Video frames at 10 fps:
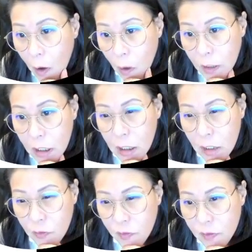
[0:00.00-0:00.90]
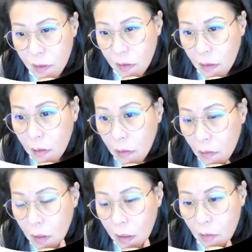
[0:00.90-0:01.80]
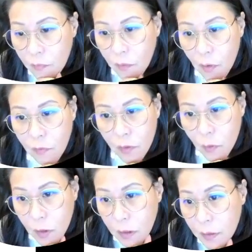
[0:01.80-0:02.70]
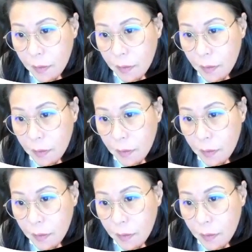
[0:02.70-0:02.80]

Oki interested. Okay, no? Four of you only.